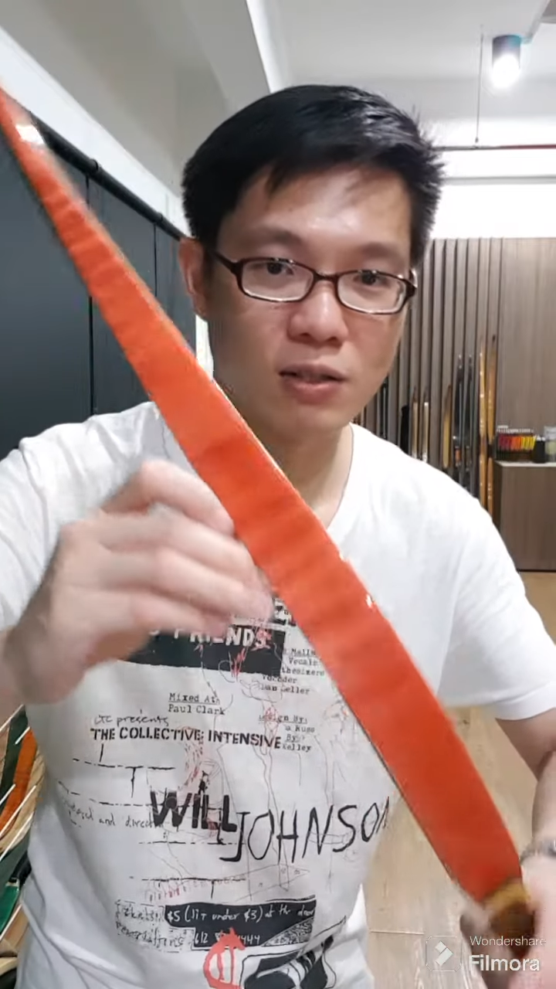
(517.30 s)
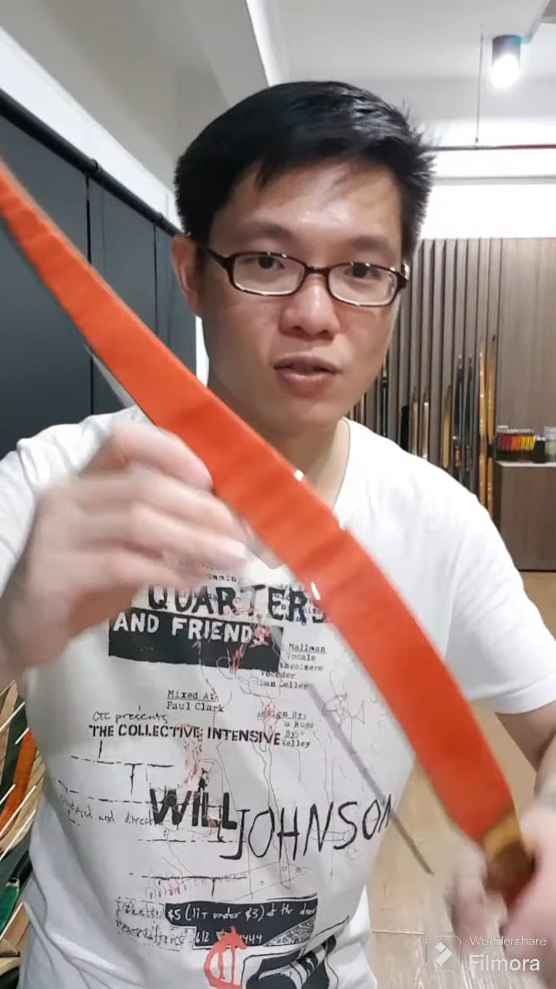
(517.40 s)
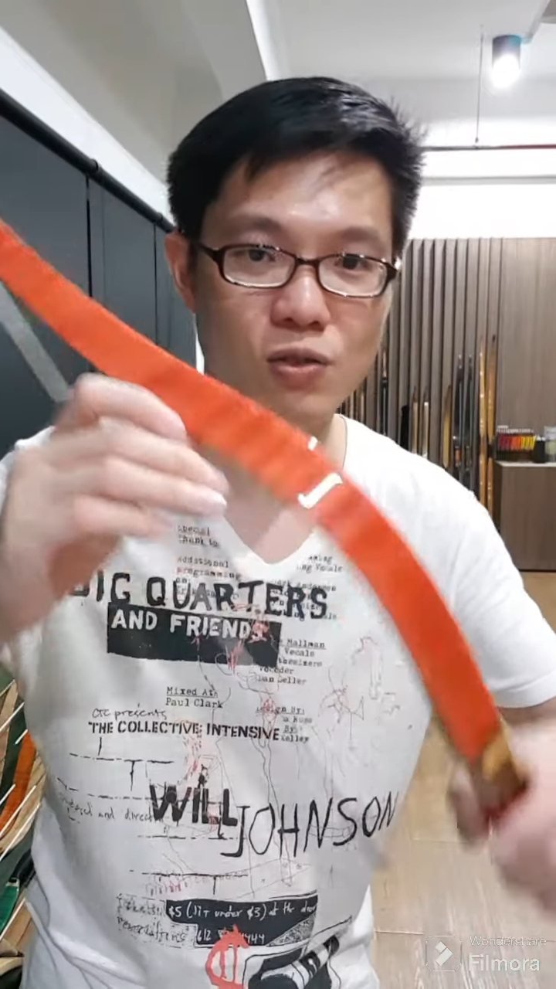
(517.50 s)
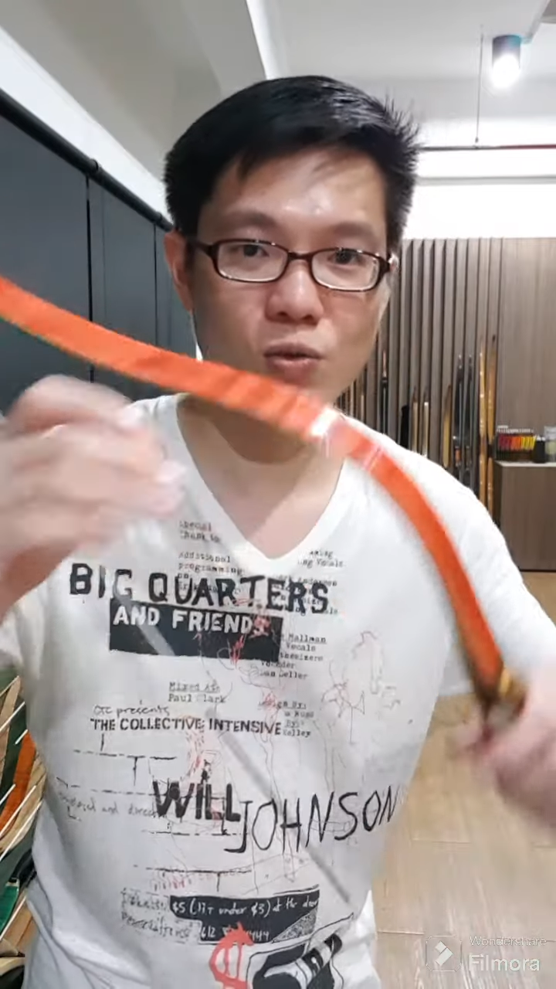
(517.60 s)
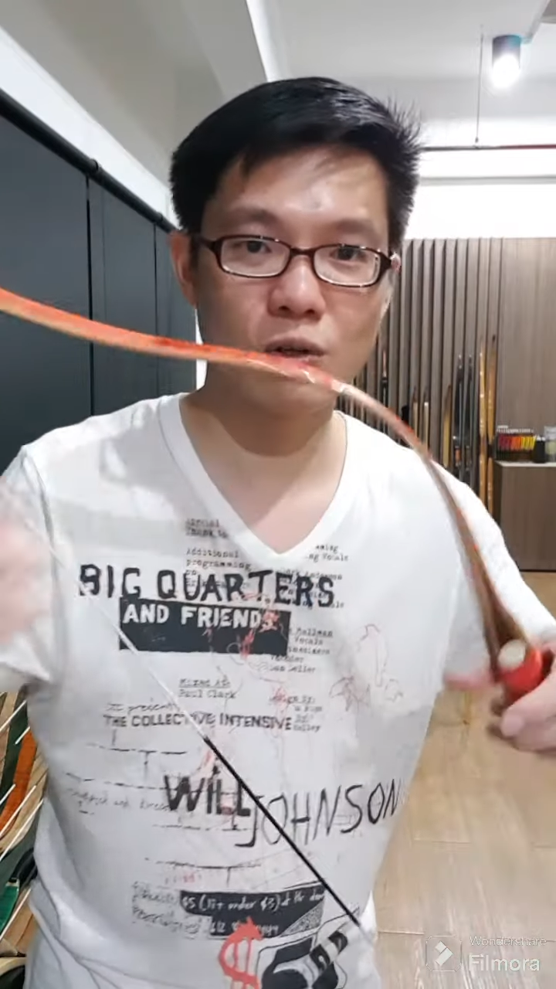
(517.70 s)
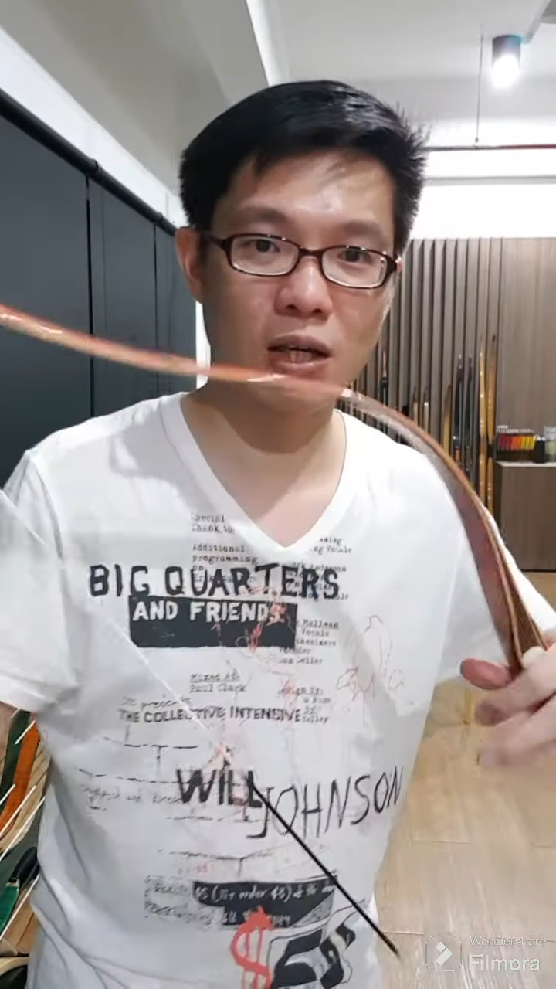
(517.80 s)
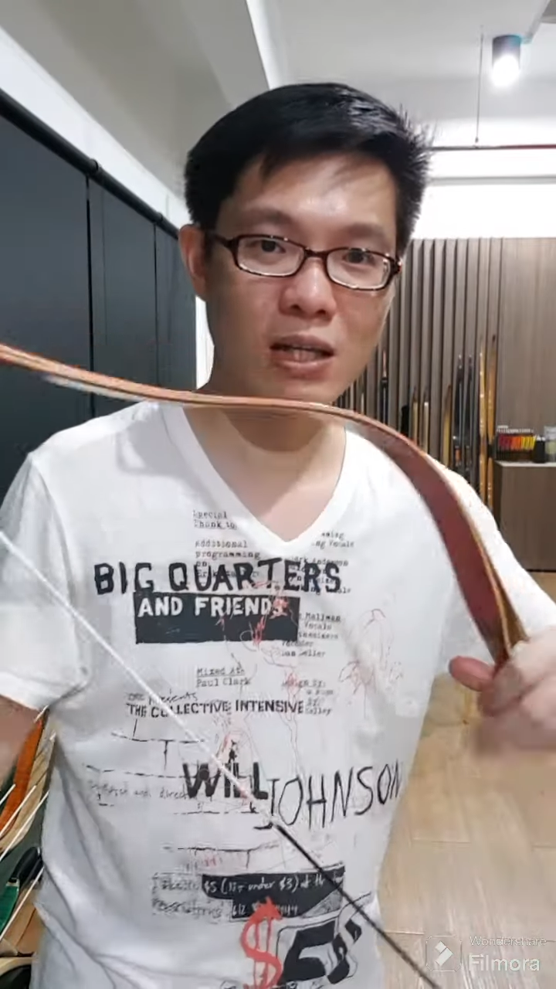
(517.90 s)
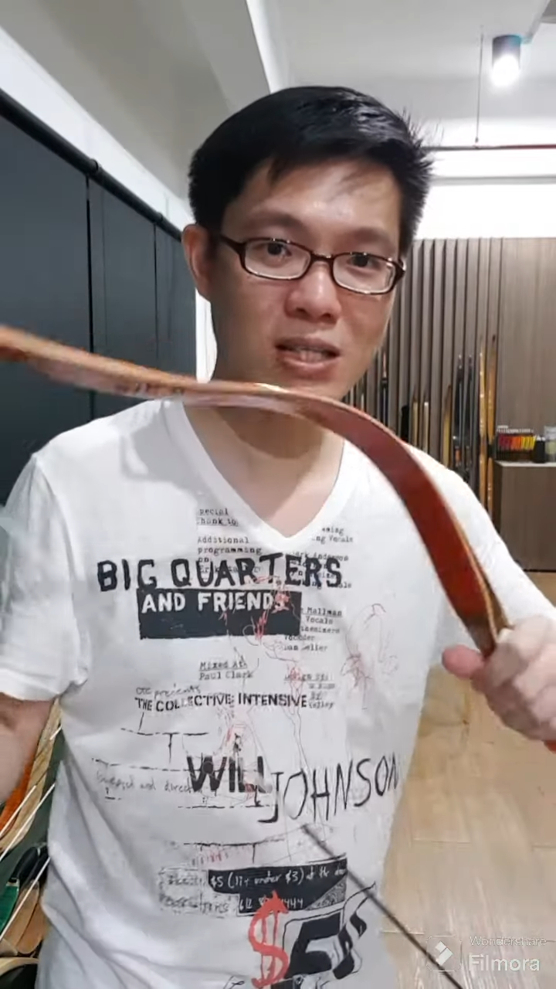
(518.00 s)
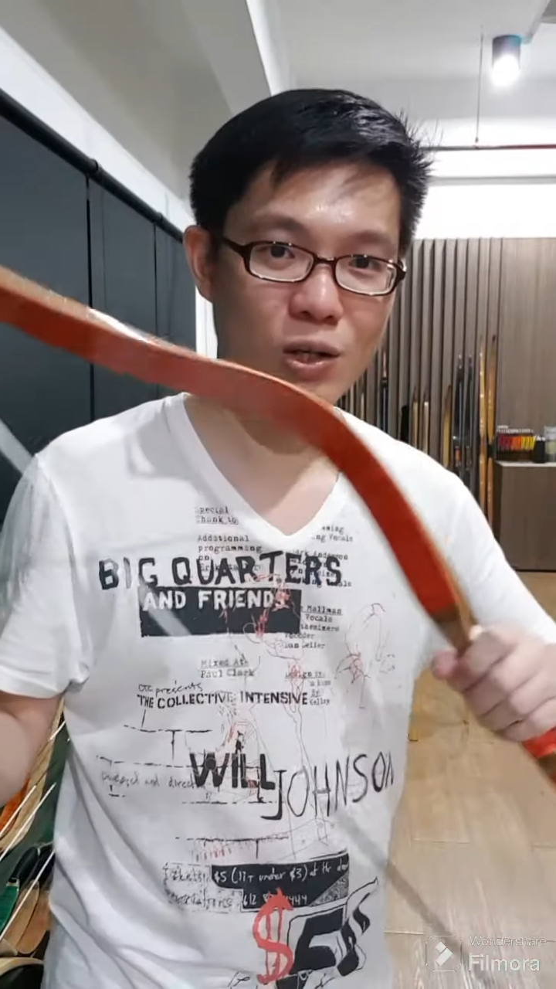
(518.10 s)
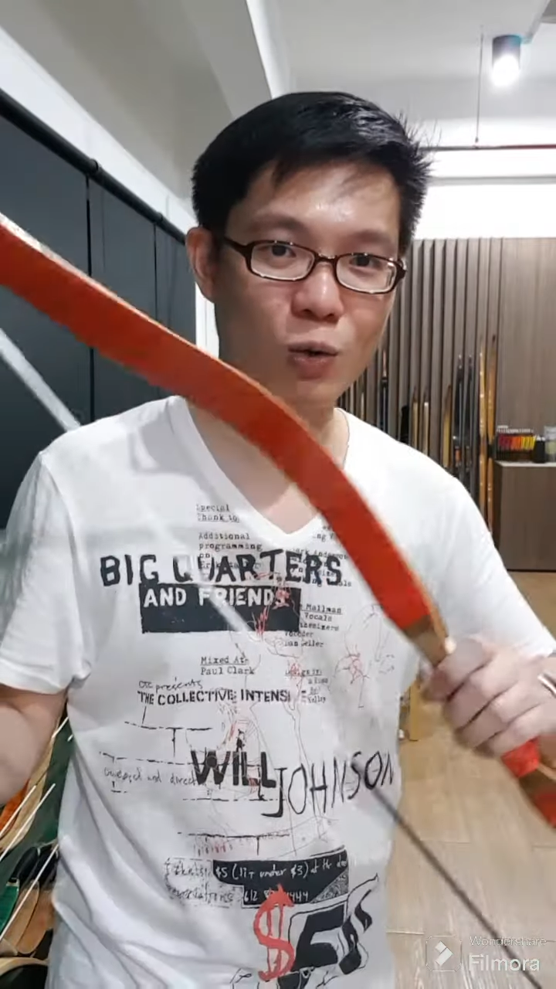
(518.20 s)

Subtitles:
So it is